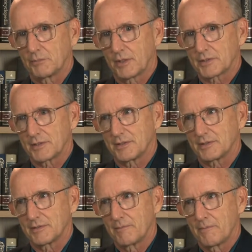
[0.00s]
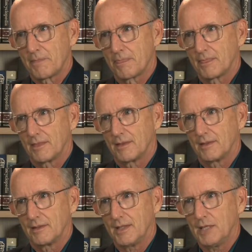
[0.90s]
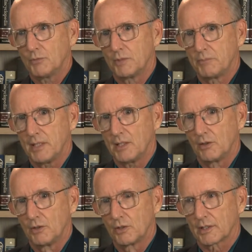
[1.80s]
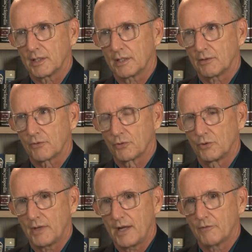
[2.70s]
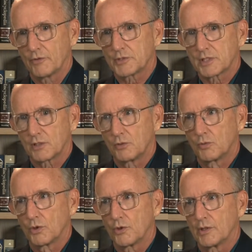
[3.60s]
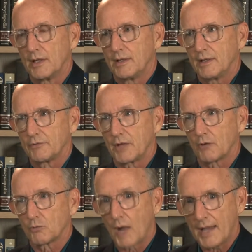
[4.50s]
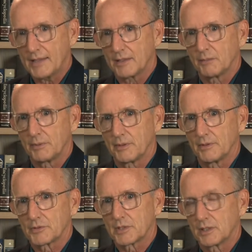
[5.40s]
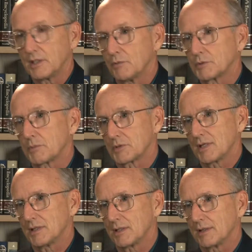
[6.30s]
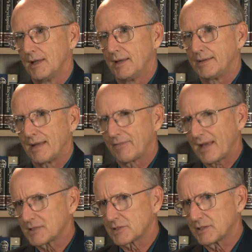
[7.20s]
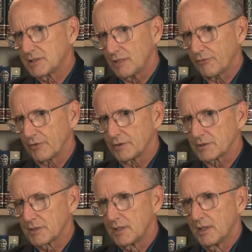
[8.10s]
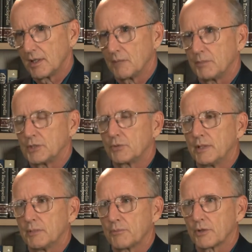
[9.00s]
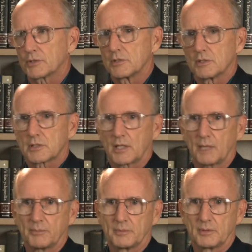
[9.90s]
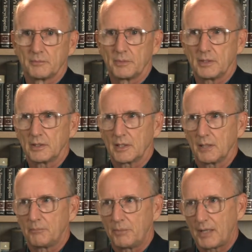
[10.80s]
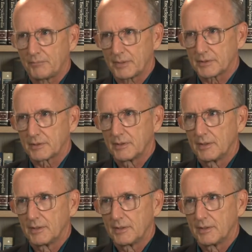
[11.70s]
to president, he would be looking through every single word, if not writing the bills that he was presenting. Now that's the difference between a person that's capable of being a puppet